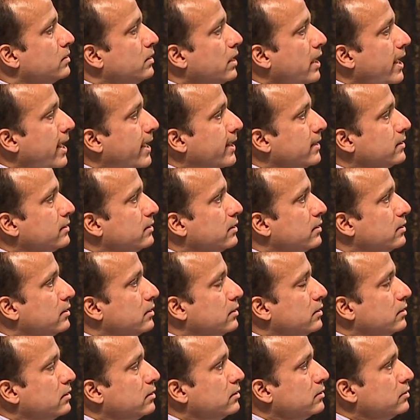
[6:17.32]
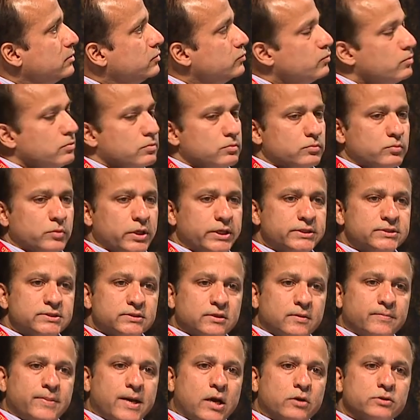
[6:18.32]
And it's
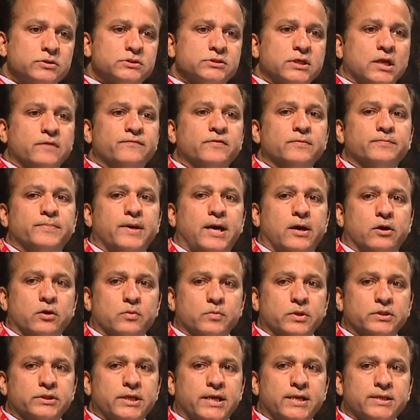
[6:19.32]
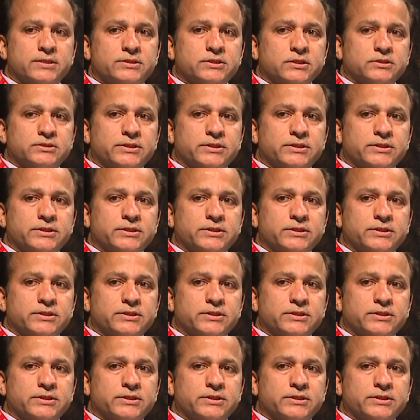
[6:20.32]
about self-empowerment. That is the